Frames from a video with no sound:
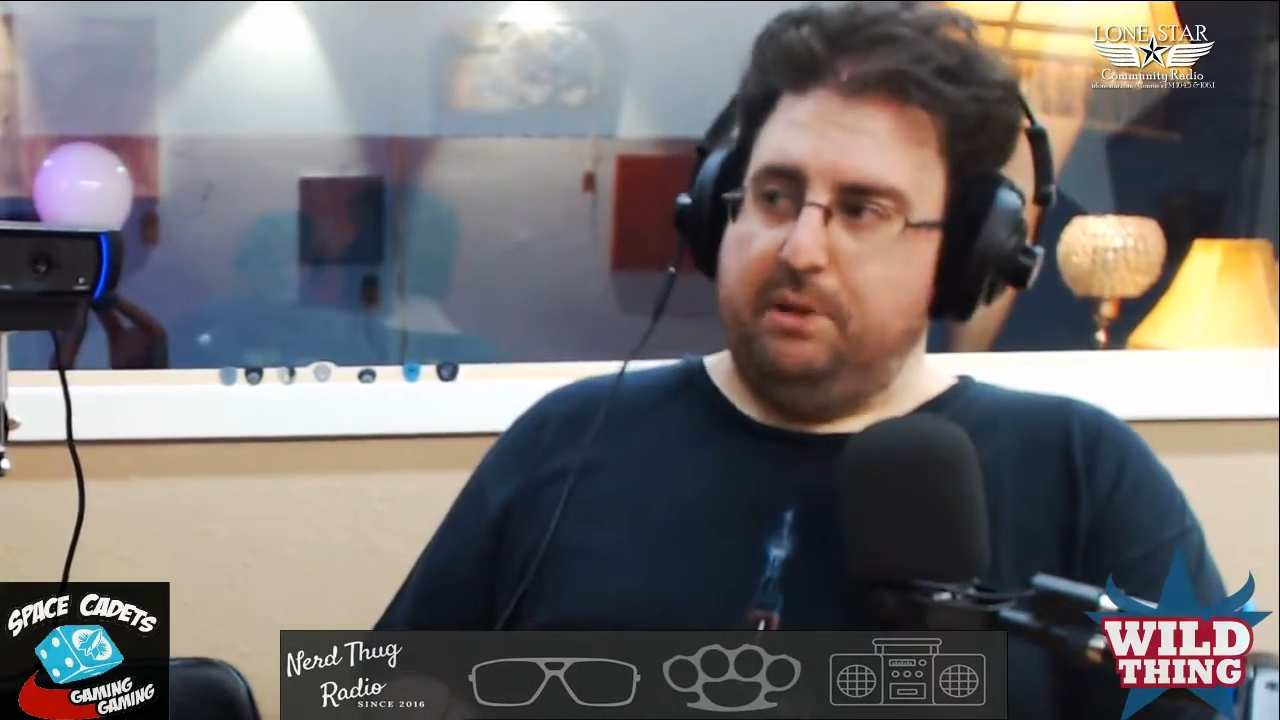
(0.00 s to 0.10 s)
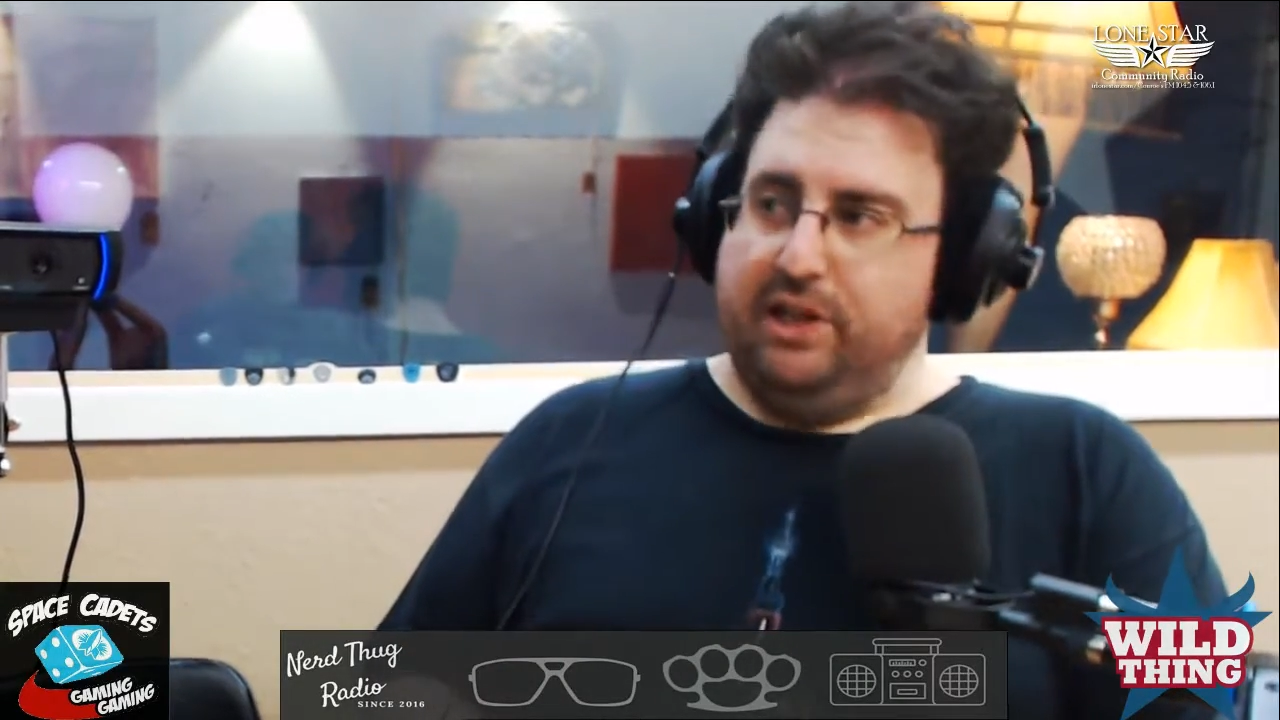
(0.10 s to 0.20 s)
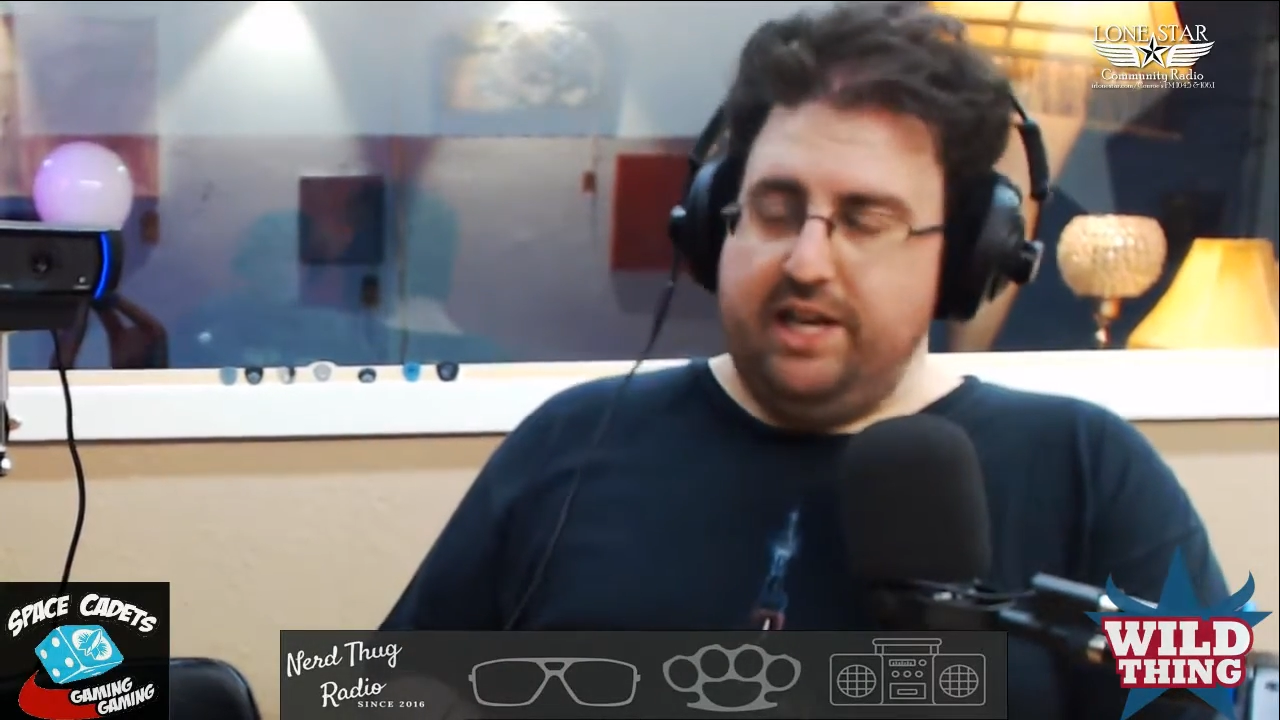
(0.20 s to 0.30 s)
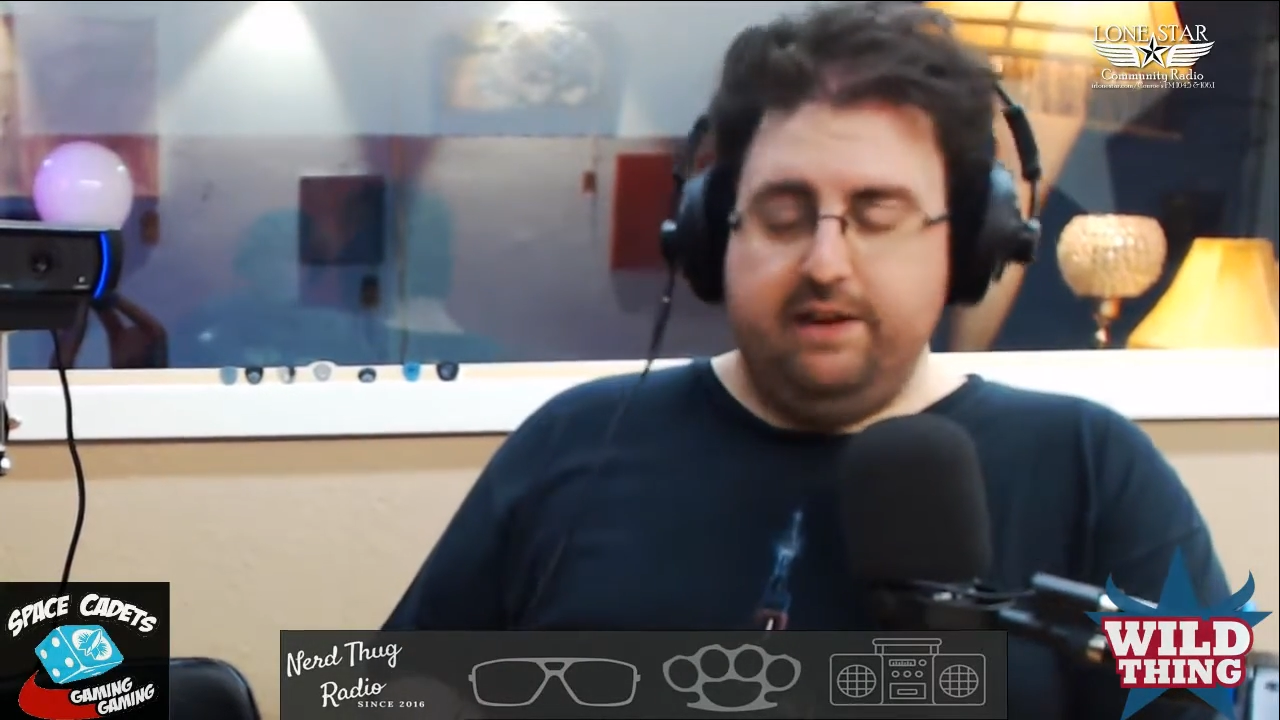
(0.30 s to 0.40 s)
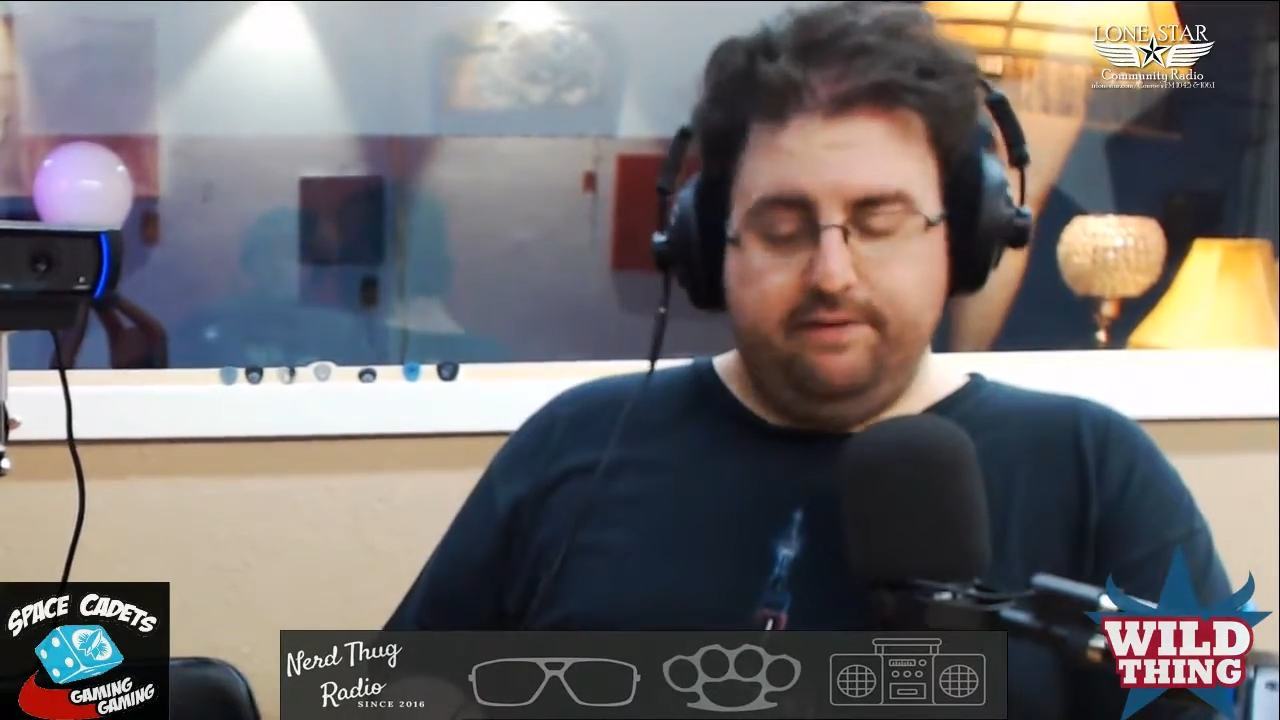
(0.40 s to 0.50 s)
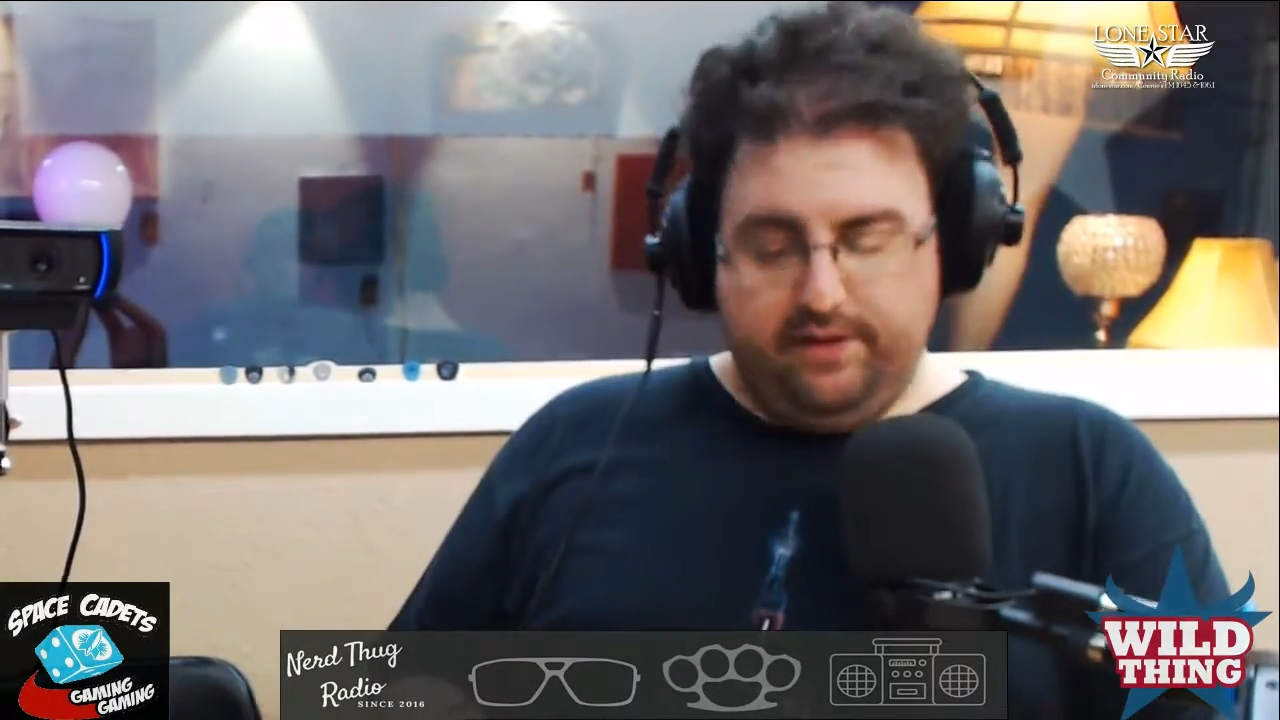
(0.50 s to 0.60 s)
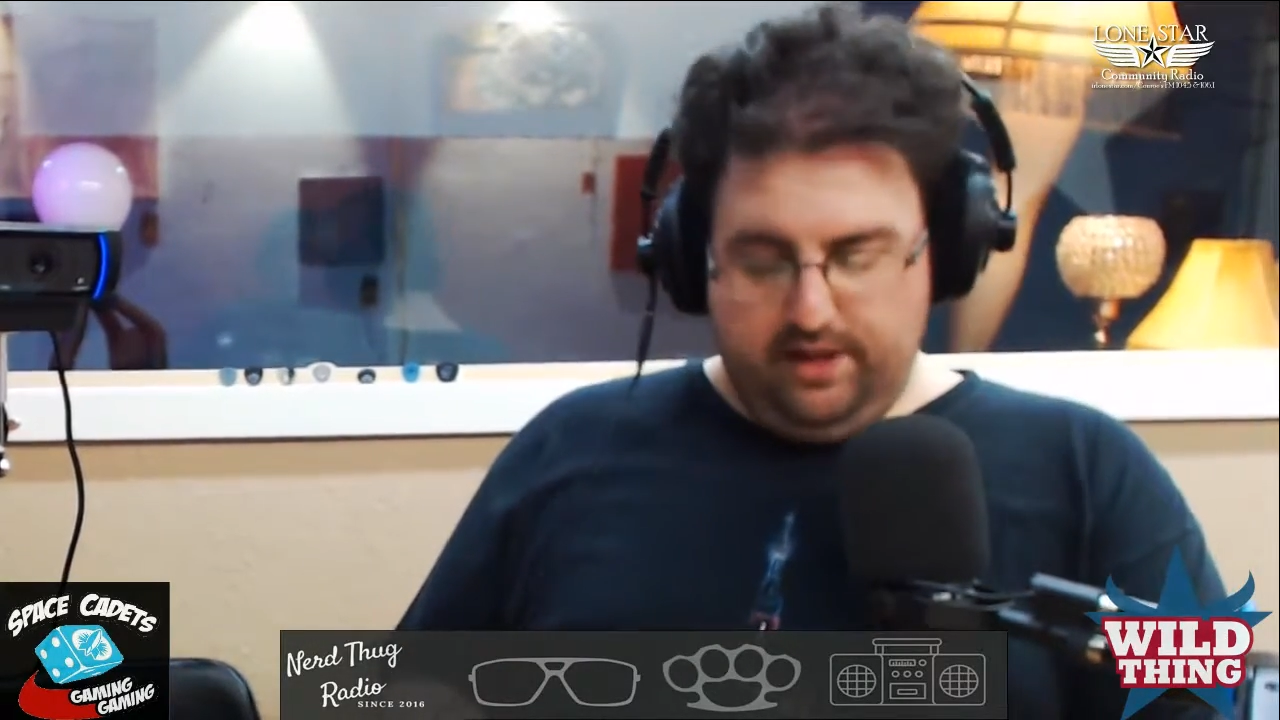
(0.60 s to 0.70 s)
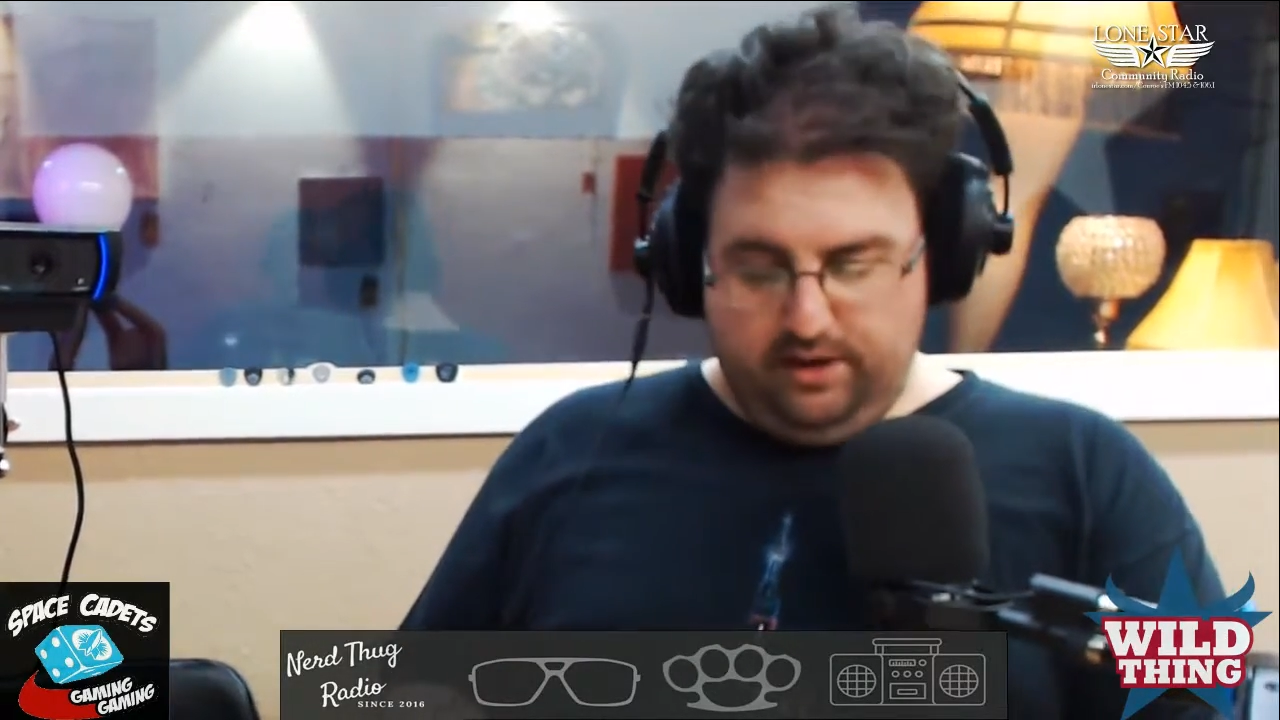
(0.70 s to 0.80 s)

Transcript: believe,